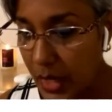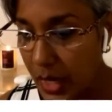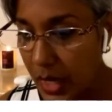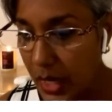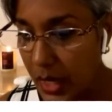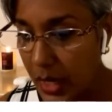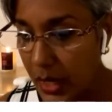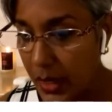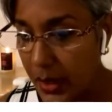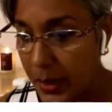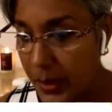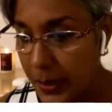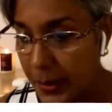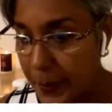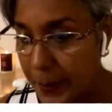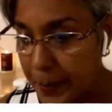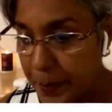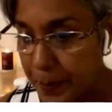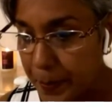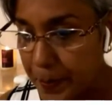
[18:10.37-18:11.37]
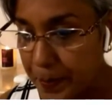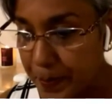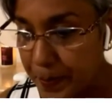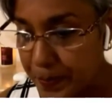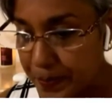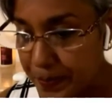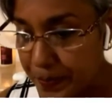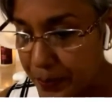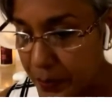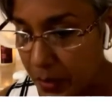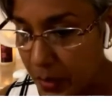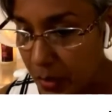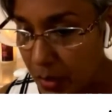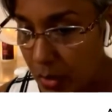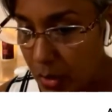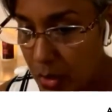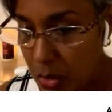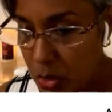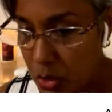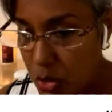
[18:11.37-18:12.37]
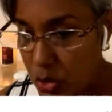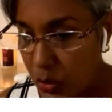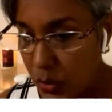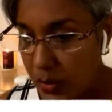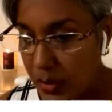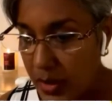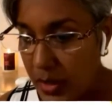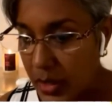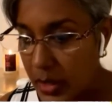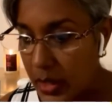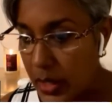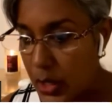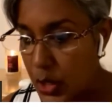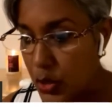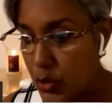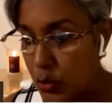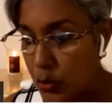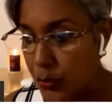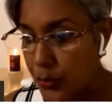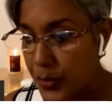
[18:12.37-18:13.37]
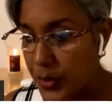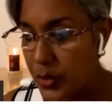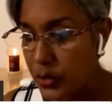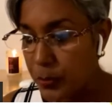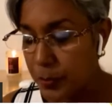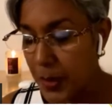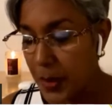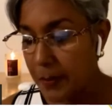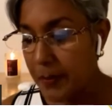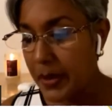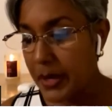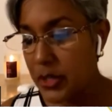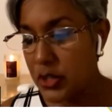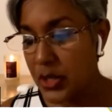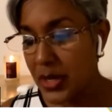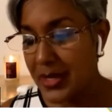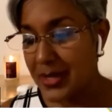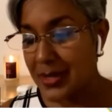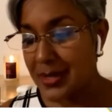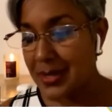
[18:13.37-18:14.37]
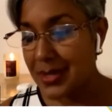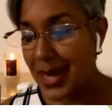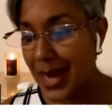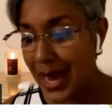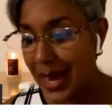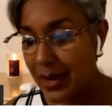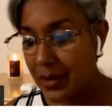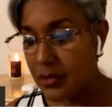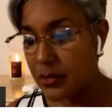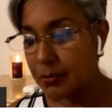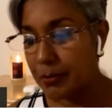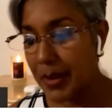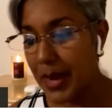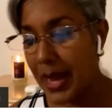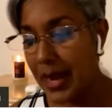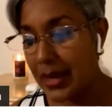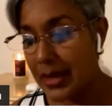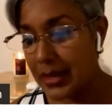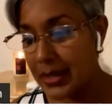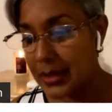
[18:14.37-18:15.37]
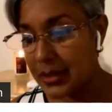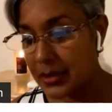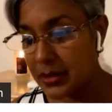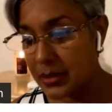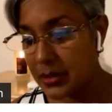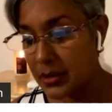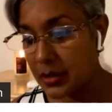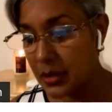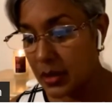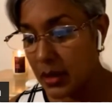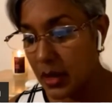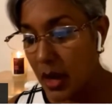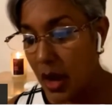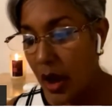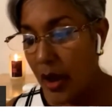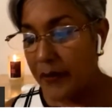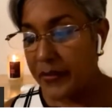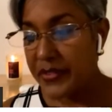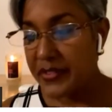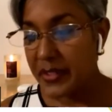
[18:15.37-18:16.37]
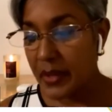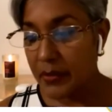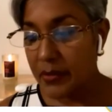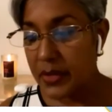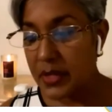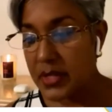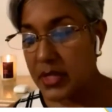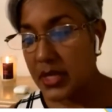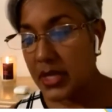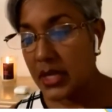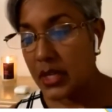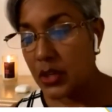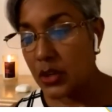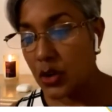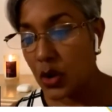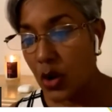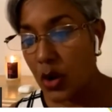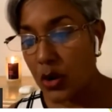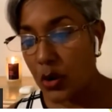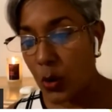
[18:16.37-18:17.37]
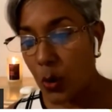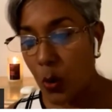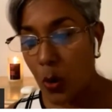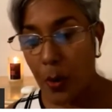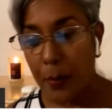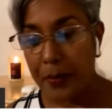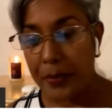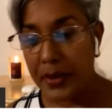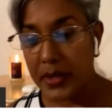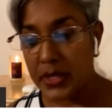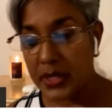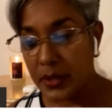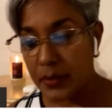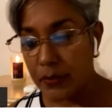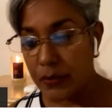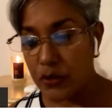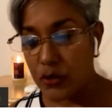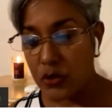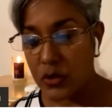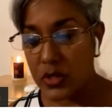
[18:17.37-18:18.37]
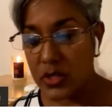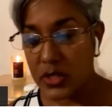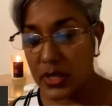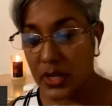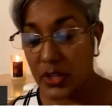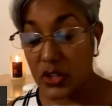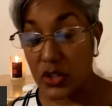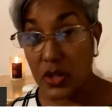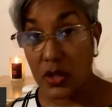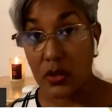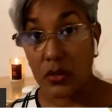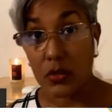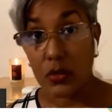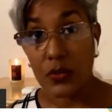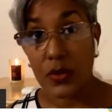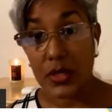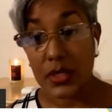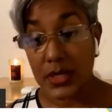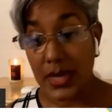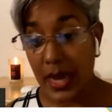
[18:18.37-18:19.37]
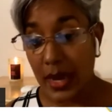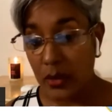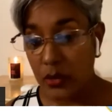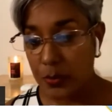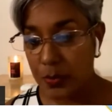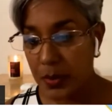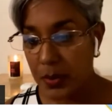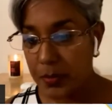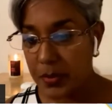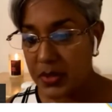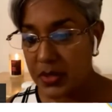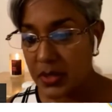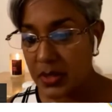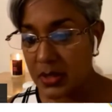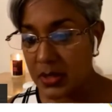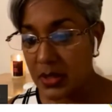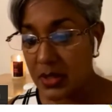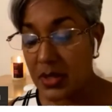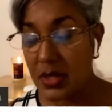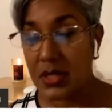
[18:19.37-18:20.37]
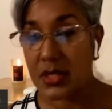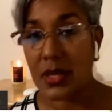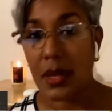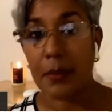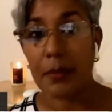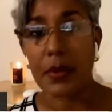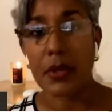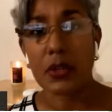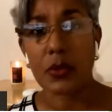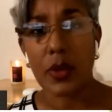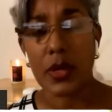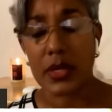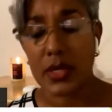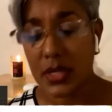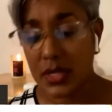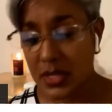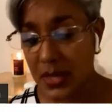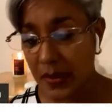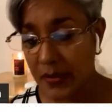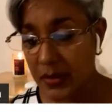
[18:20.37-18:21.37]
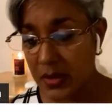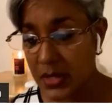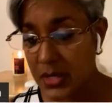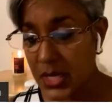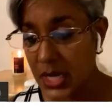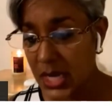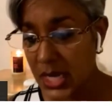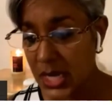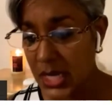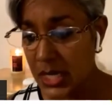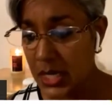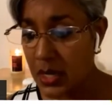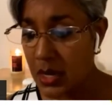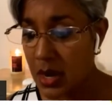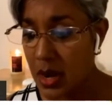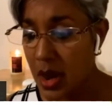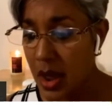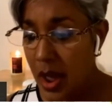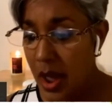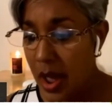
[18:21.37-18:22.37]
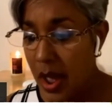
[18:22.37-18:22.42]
so the EU first published its tax blacklist of 17 non-cooperative jurisdictions for tax purposes in December 2017,